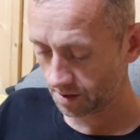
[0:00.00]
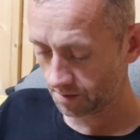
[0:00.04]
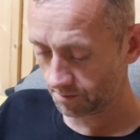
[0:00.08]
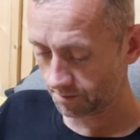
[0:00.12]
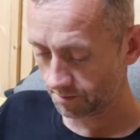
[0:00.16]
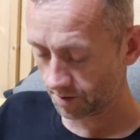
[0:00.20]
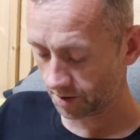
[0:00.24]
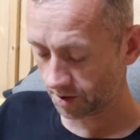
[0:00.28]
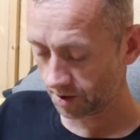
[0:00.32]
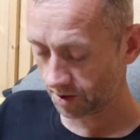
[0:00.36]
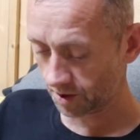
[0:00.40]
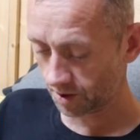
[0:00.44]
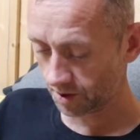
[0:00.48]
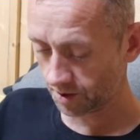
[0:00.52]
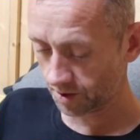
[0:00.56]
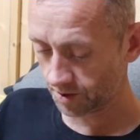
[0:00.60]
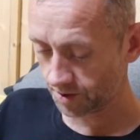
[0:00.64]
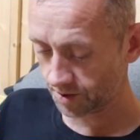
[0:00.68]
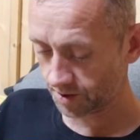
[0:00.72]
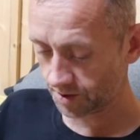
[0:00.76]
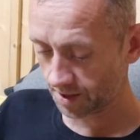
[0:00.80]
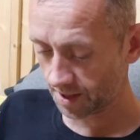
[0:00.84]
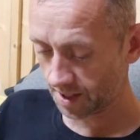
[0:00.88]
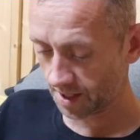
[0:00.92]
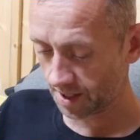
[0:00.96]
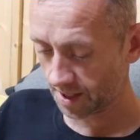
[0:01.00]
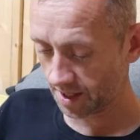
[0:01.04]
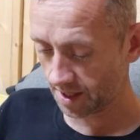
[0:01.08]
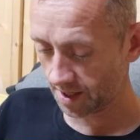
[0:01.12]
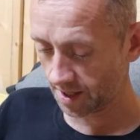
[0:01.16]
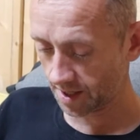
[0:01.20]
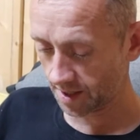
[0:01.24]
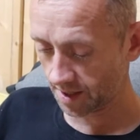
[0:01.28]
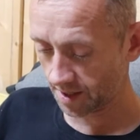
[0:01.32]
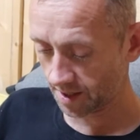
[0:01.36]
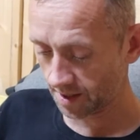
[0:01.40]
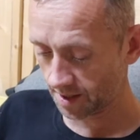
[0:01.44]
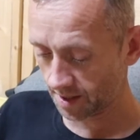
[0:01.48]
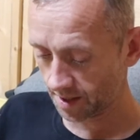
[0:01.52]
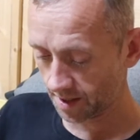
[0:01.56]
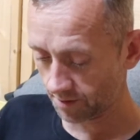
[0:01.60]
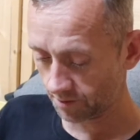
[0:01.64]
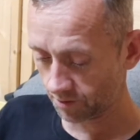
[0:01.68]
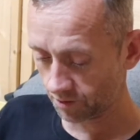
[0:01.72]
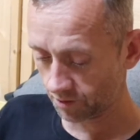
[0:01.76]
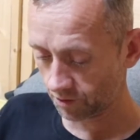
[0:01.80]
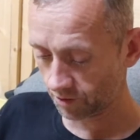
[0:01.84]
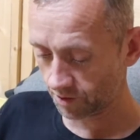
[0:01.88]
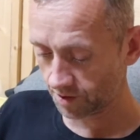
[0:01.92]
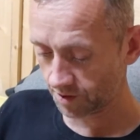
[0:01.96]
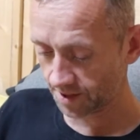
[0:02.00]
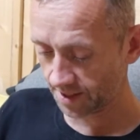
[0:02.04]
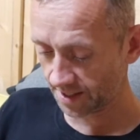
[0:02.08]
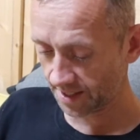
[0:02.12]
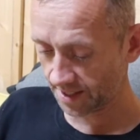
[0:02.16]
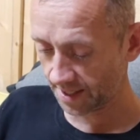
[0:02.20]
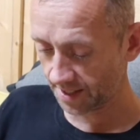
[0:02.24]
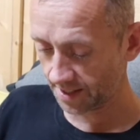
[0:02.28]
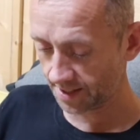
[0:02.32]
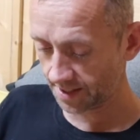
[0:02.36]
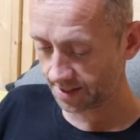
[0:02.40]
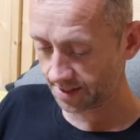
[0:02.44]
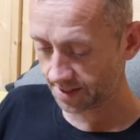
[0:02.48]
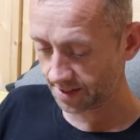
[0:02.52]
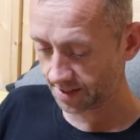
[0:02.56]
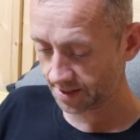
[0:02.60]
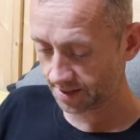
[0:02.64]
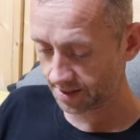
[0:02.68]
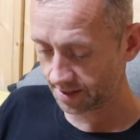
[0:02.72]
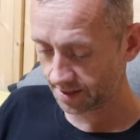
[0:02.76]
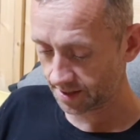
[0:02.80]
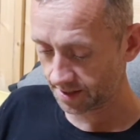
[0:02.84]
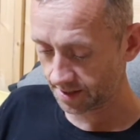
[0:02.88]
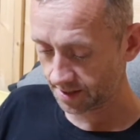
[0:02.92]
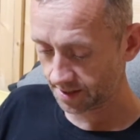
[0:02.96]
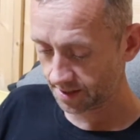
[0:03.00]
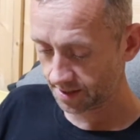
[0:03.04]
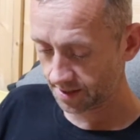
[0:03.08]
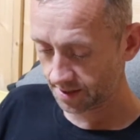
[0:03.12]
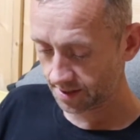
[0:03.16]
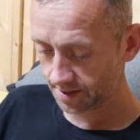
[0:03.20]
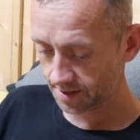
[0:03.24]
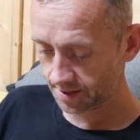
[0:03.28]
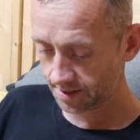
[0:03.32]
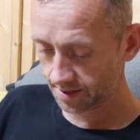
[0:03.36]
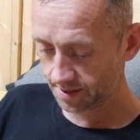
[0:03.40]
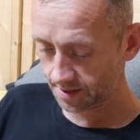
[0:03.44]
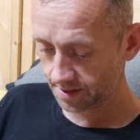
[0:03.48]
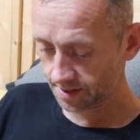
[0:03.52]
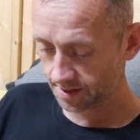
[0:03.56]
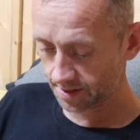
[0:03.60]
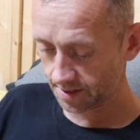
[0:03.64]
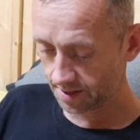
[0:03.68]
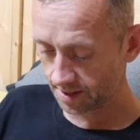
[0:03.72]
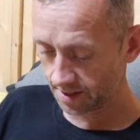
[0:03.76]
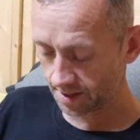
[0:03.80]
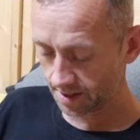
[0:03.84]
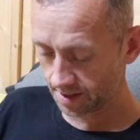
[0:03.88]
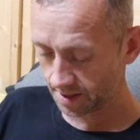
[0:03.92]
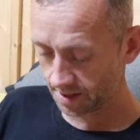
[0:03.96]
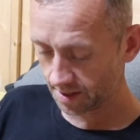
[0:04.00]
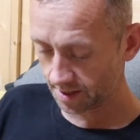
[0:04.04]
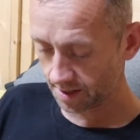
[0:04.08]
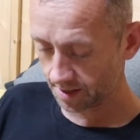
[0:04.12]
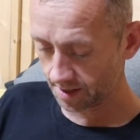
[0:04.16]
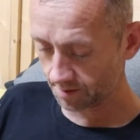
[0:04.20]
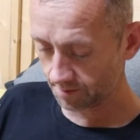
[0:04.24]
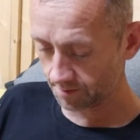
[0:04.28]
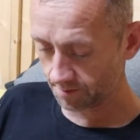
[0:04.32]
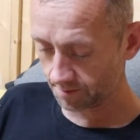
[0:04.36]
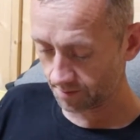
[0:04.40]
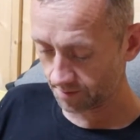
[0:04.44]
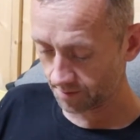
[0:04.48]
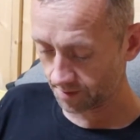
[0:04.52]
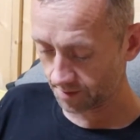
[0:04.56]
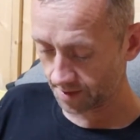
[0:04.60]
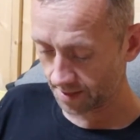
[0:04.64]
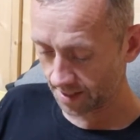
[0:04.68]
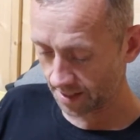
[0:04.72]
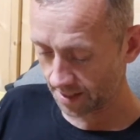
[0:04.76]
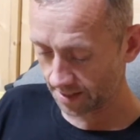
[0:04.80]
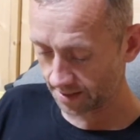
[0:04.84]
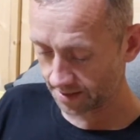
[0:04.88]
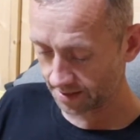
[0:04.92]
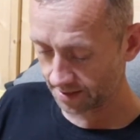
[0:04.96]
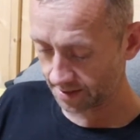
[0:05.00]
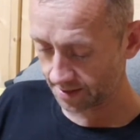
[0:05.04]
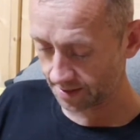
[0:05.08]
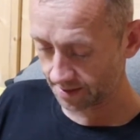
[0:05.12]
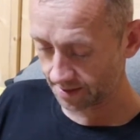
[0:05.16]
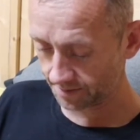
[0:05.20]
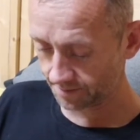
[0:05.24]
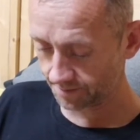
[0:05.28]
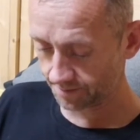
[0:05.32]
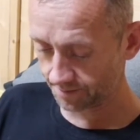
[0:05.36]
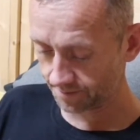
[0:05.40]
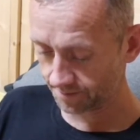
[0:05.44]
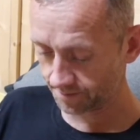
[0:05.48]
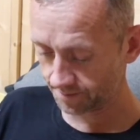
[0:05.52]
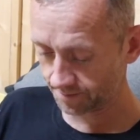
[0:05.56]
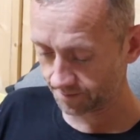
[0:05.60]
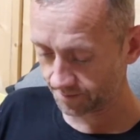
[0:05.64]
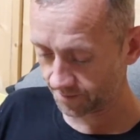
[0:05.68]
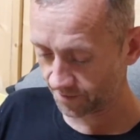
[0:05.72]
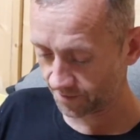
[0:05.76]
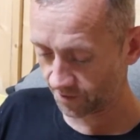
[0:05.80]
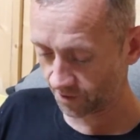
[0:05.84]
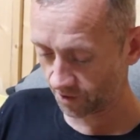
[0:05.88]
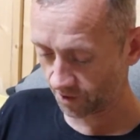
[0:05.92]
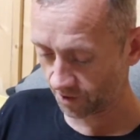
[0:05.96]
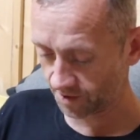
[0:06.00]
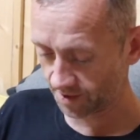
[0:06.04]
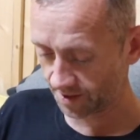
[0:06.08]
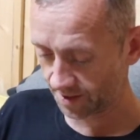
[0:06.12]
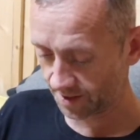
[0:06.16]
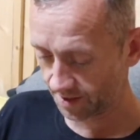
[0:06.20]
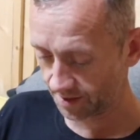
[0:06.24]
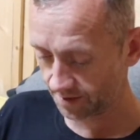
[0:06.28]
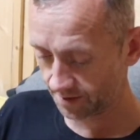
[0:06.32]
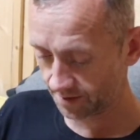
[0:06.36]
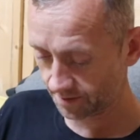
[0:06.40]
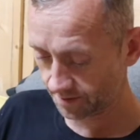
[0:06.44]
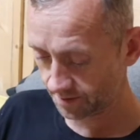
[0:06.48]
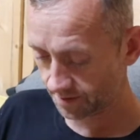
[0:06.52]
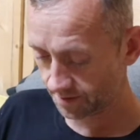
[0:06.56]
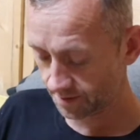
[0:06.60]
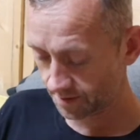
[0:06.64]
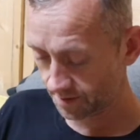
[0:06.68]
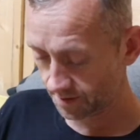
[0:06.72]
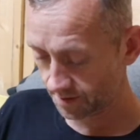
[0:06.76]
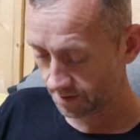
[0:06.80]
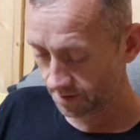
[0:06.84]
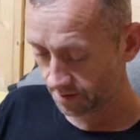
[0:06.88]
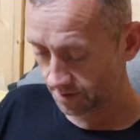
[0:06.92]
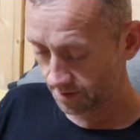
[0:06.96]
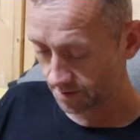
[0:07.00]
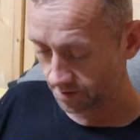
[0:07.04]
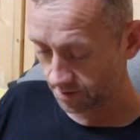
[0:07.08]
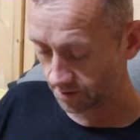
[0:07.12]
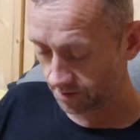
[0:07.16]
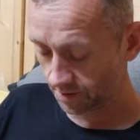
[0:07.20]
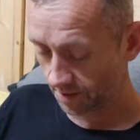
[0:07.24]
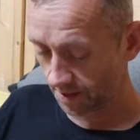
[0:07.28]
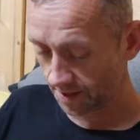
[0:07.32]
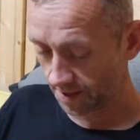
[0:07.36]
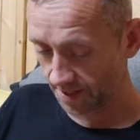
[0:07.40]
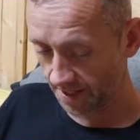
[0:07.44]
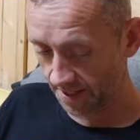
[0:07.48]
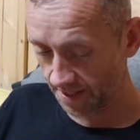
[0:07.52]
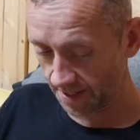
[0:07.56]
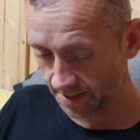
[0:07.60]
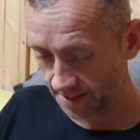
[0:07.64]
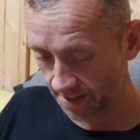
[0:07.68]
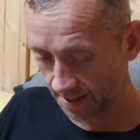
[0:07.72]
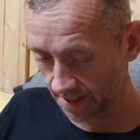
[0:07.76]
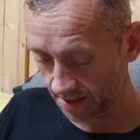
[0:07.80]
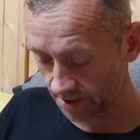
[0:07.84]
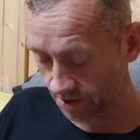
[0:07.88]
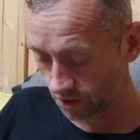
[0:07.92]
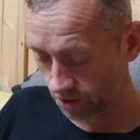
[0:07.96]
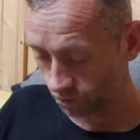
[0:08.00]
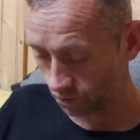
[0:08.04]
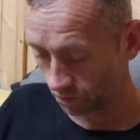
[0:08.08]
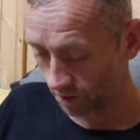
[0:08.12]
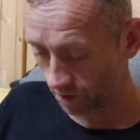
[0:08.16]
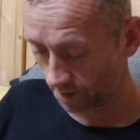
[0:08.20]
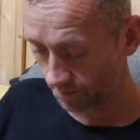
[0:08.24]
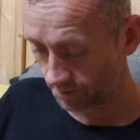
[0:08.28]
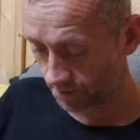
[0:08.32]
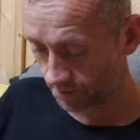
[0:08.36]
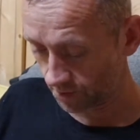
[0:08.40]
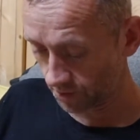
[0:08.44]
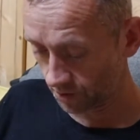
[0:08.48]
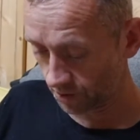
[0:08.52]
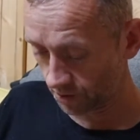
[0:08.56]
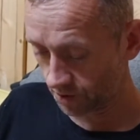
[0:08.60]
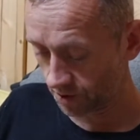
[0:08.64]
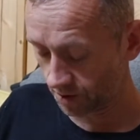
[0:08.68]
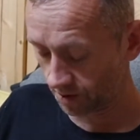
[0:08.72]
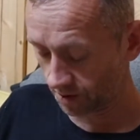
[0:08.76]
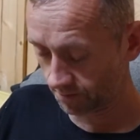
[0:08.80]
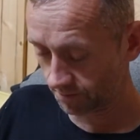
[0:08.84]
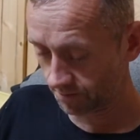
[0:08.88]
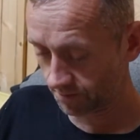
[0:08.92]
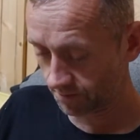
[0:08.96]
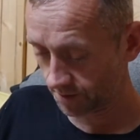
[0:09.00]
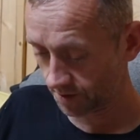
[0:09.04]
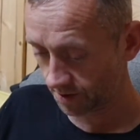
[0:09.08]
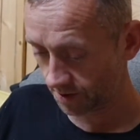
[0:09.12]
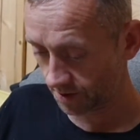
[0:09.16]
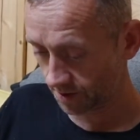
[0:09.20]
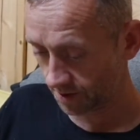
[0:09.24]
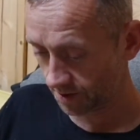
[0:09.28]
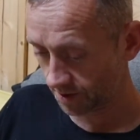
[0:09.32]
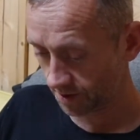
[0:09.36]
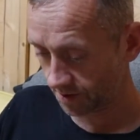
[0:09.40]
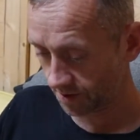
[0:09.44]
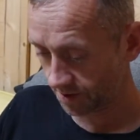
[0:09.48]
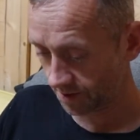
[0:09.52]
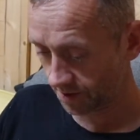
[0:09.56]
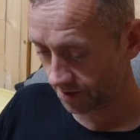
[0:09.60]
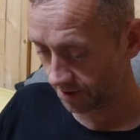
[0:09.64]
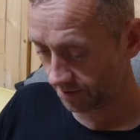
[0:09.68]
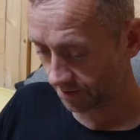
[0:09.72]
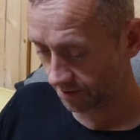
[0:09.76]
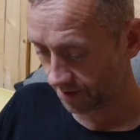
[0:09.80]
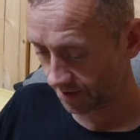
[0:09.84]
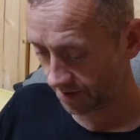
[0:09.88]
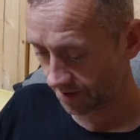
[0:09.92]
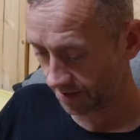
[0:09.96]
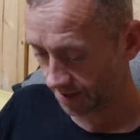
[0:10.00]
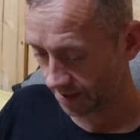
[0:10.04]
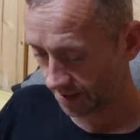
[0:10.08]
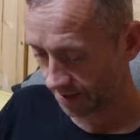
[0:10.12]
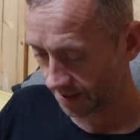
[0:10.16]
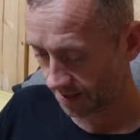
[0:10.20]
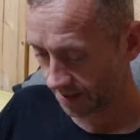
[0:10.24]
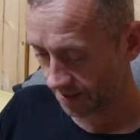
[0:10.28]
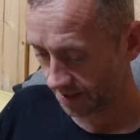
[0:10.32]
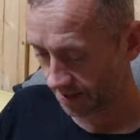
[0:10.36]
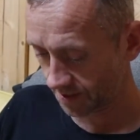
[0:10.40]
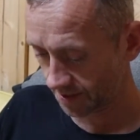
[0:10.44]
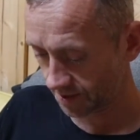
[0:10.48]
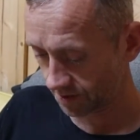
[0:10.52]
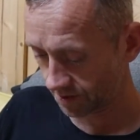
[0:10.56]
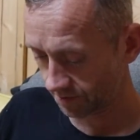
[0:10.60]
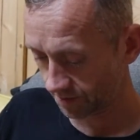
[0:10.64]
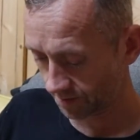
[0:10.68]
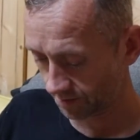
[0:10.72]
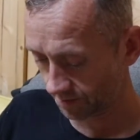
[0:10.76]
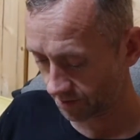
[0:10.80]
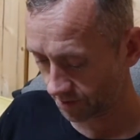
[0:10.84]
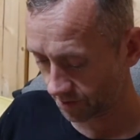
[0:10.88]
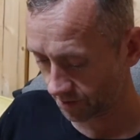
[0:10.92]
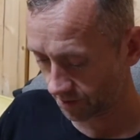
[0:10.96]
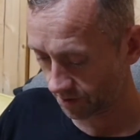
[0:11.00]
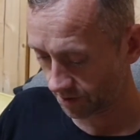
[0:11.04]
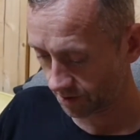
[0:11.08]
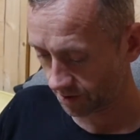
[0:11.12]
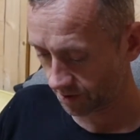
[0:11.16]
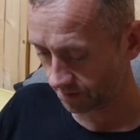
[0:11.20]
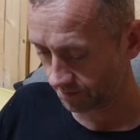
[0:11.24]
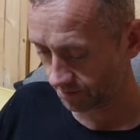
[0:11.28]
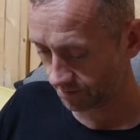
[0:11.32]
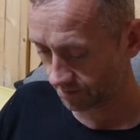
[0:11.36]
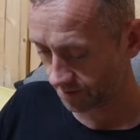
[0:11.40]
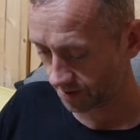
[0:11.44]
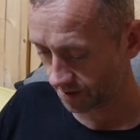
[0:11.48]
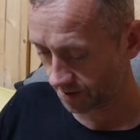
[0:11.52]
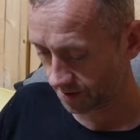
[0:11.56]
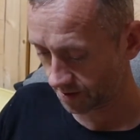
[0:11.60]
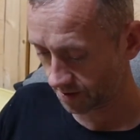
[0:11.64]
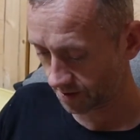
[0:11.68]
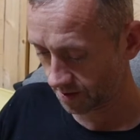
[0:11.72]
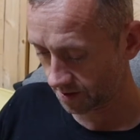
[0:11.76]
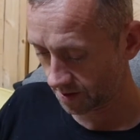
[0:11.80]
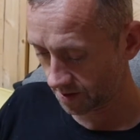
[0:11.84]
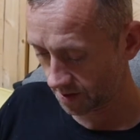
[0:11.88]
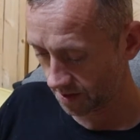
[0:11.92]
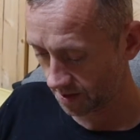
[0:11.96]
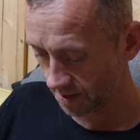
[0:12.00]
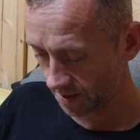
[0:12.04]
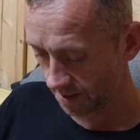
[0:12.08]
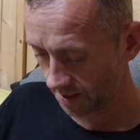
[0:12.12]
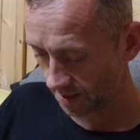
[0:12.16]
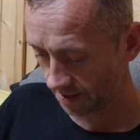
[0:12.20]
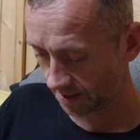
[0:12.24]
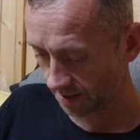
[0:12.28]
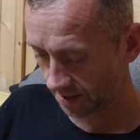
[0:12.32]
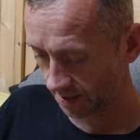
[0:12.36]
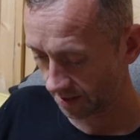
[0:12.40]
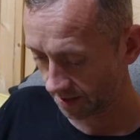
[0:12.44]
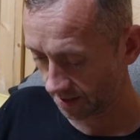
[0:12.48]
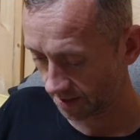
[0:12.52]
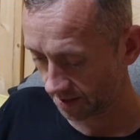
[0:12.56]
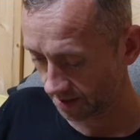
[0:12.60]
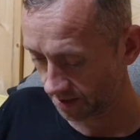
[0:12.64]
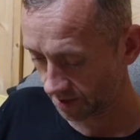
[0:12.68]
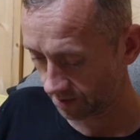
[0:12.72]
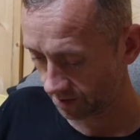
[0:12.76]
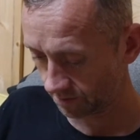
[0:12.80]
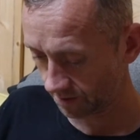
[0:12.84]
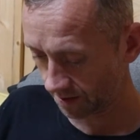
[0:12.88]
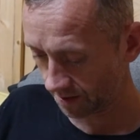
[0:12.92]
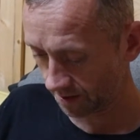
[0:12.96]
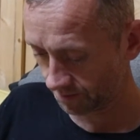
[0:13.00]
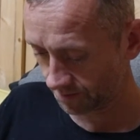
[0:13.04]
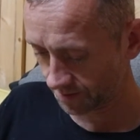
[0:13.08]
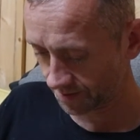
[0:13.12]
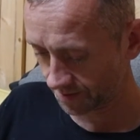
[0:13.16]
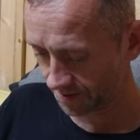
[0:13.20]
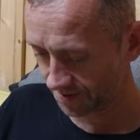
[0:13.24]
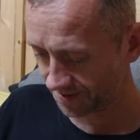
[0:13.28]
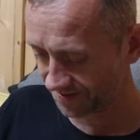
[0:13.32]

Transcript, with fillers: because I am going to get um, that frosty. So I need this swap to do something. Look there, there, I've got that. I need to swap to do something here. I can't get swapped.